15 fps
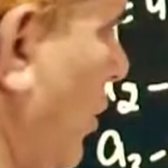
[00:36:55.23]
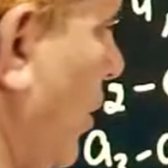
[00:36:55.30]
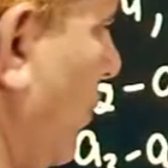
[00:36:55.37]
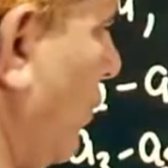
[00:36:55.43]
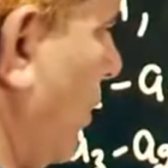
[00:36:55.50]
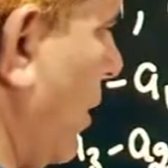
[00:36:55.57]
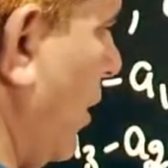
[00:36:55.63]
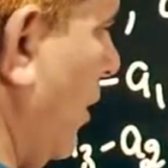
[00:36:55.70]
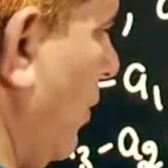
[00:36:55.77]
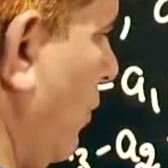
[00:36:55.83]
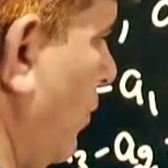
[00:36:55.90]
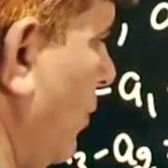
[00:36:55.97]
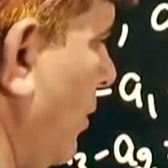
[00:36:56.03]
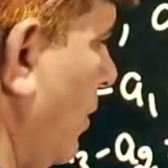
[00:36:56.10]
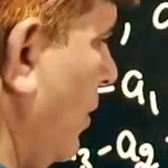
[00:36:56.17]

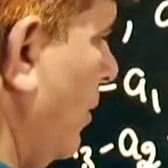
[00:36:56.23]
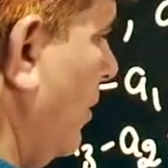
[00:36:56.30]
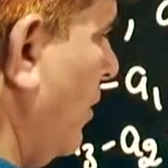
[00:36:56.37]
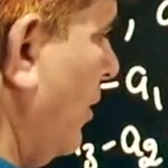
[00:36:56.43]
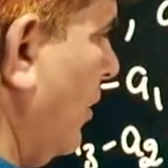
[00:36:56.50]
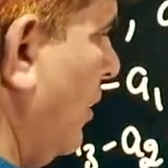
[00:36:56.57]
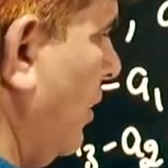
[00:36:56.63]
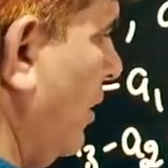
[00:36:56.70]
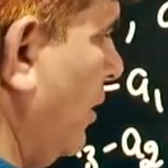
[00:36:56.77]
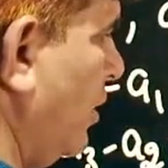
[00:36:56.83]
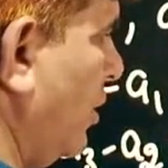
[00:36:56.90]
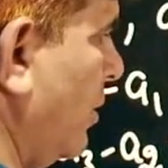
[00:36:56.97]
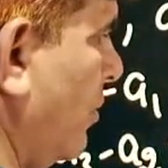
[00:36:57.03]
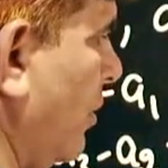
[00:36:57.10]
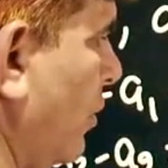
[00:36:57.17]
A5 is
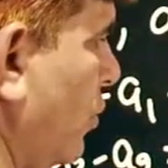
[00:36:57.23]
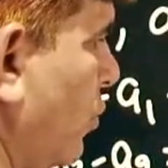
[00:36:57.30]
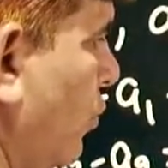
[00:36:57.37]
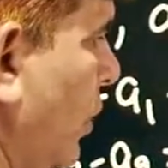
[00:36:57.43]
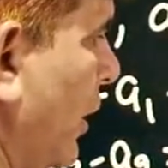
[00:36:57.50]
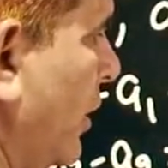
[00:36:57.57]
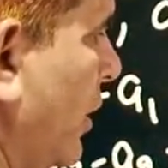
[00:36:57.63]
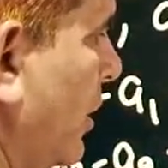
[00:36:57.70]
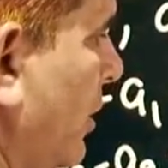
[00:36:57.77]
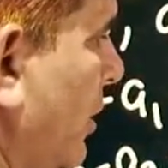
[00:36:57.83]
equal to what's?